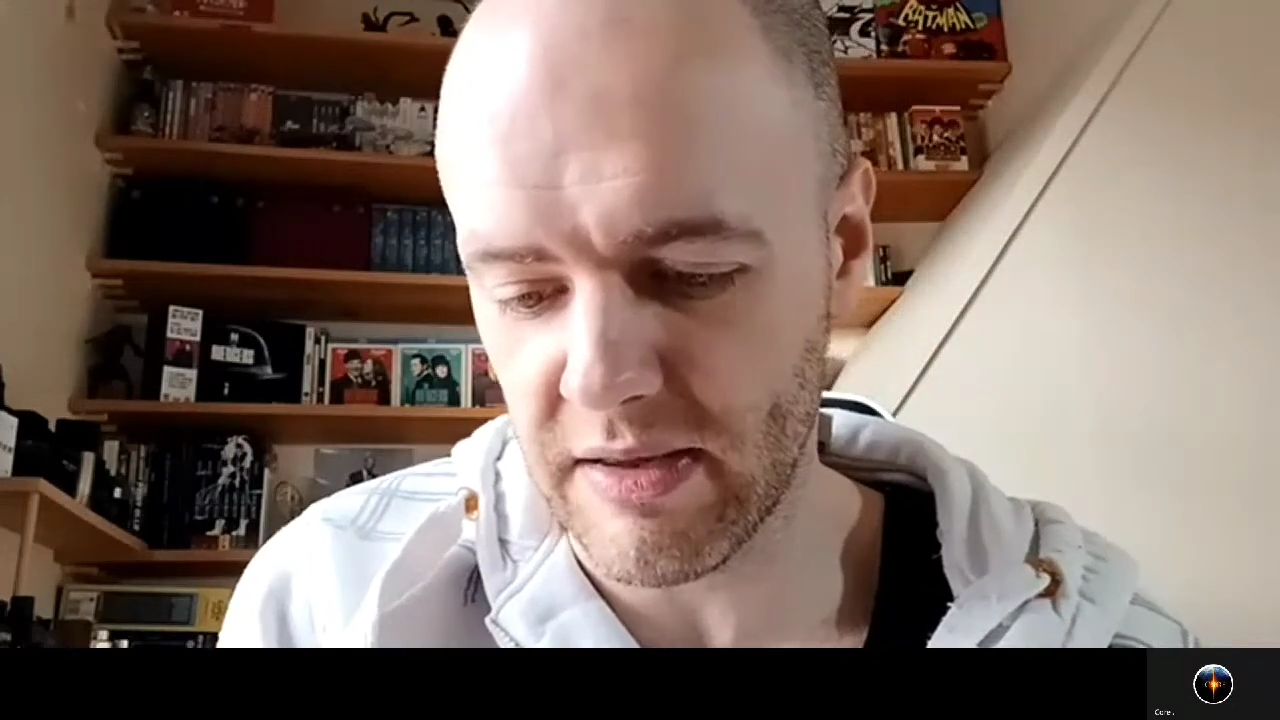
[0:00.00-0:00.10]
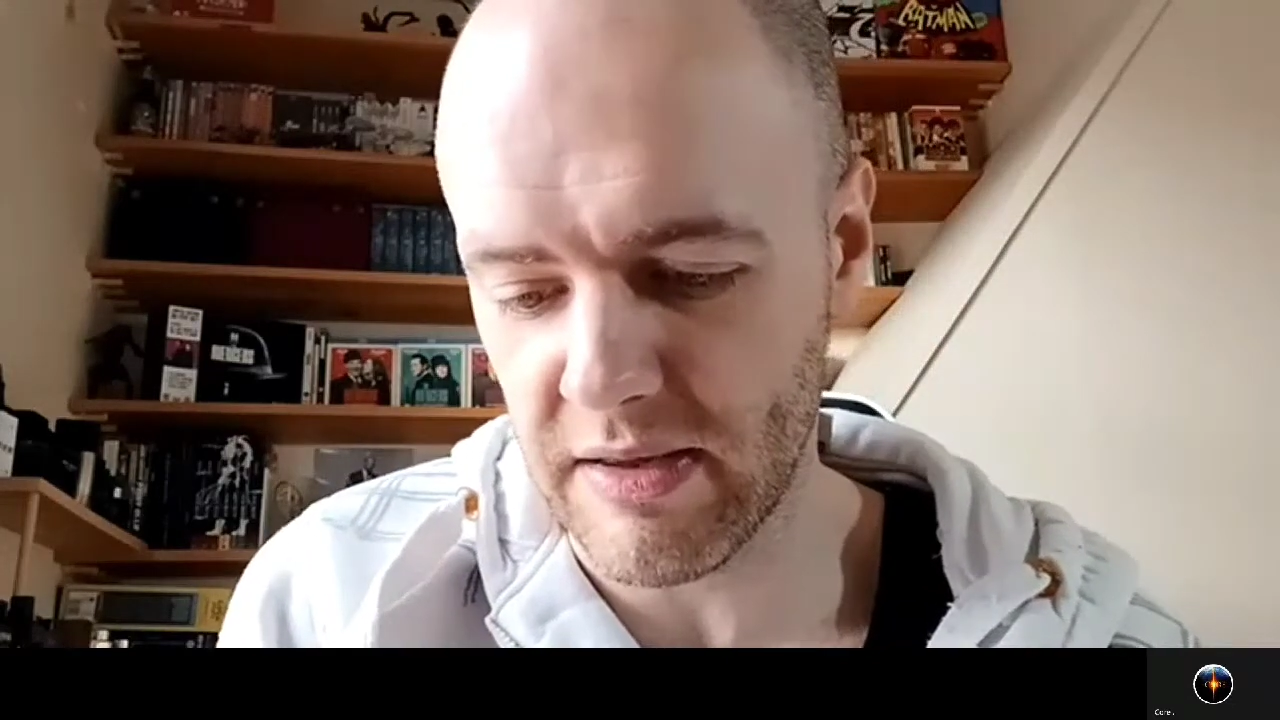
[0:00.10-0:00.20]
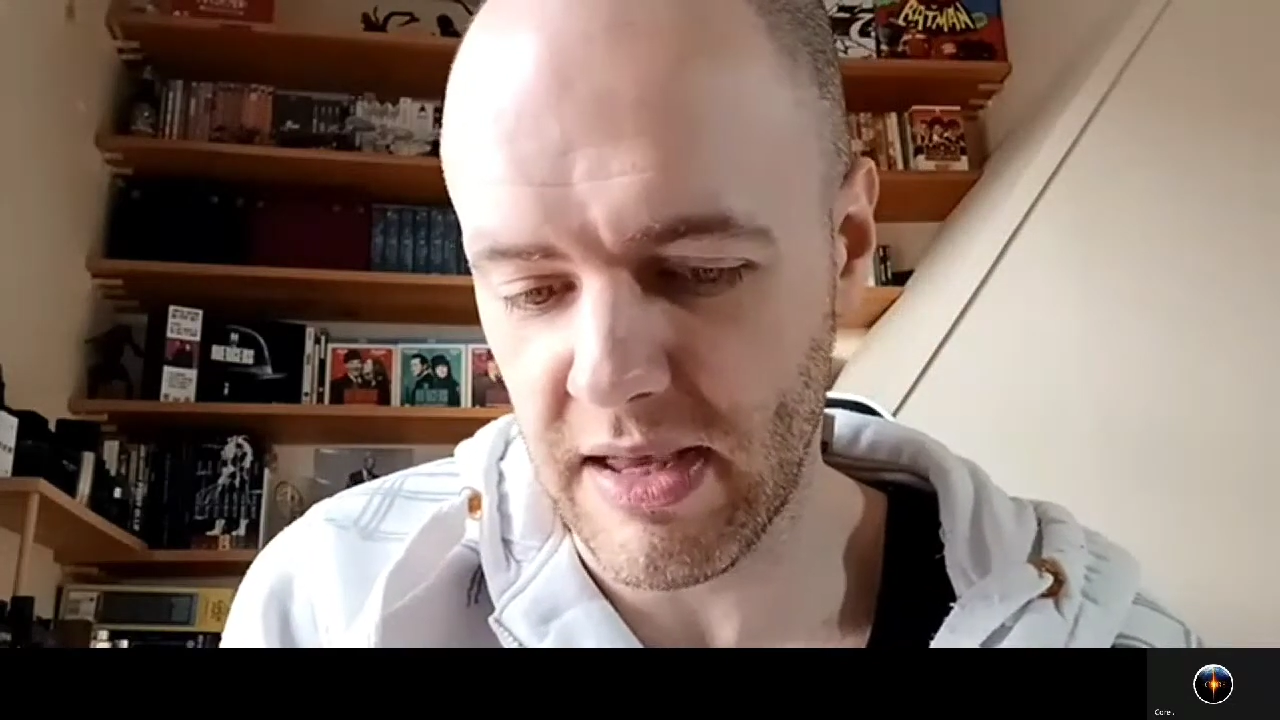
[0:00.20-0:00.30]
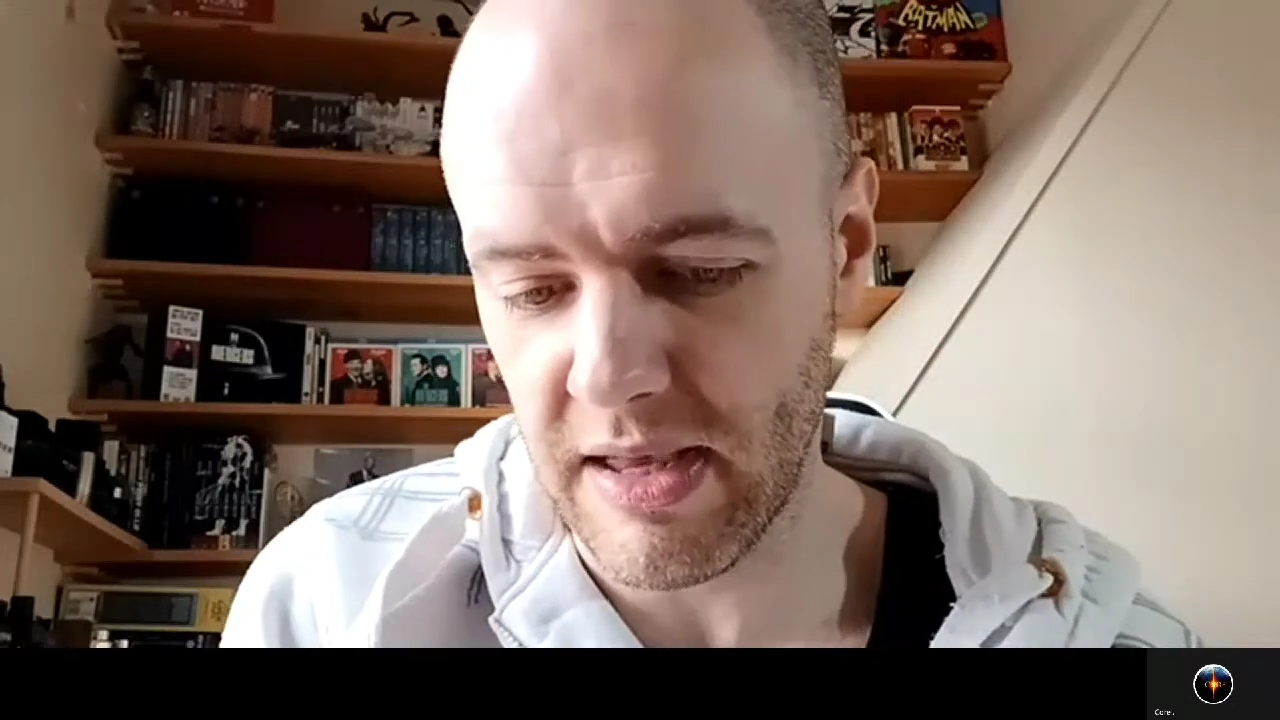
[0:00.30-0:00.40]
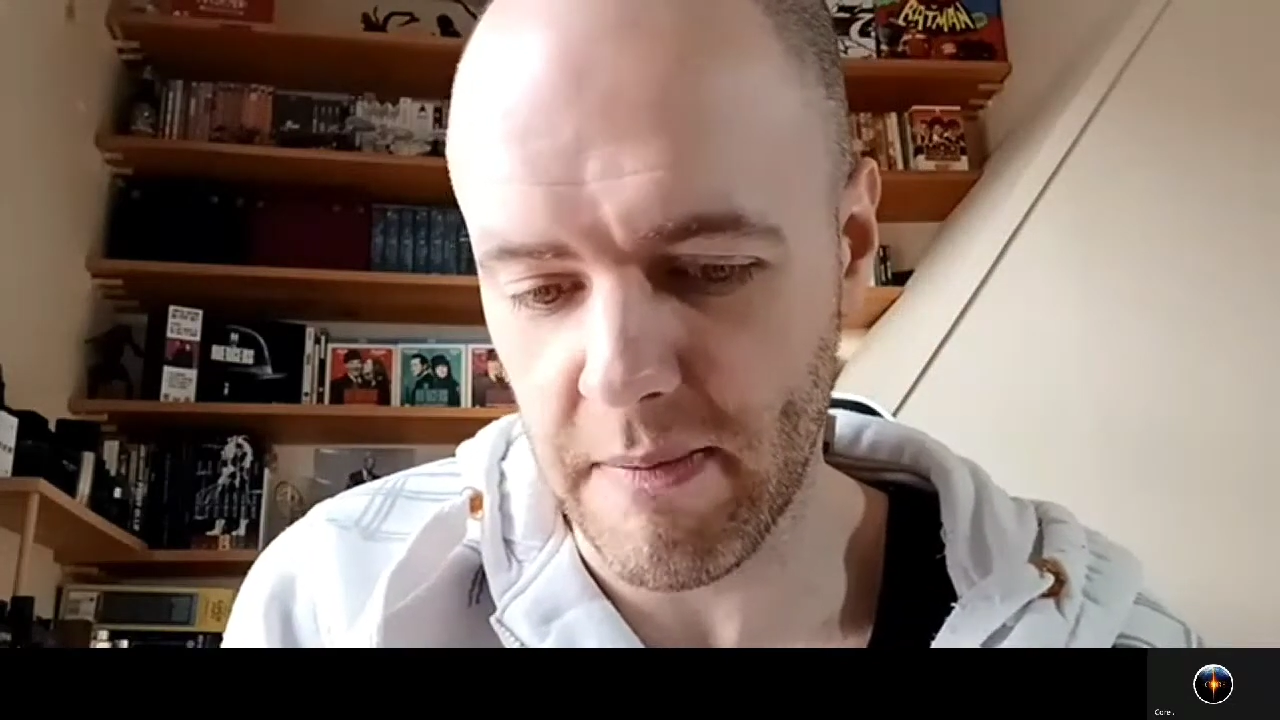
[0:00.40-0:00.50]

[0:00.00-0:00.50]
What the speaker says: to the